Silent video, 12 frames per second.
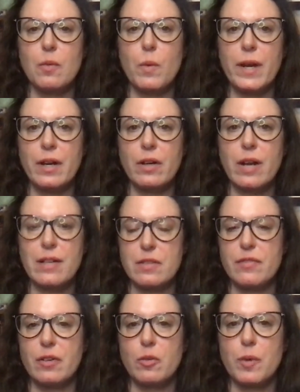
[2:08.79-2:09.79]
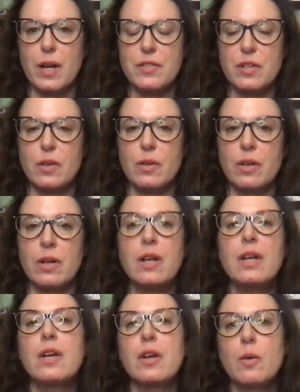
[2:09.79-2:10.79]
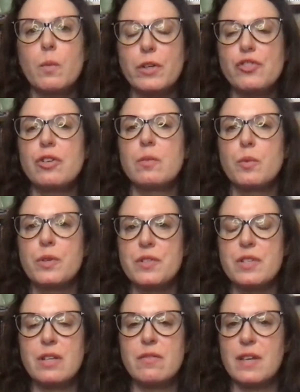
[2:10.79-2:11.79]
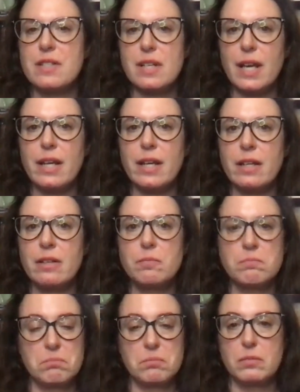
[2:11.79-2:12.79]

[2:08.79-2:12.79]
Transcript: where, as a federal prosecutor, where Trump was investigated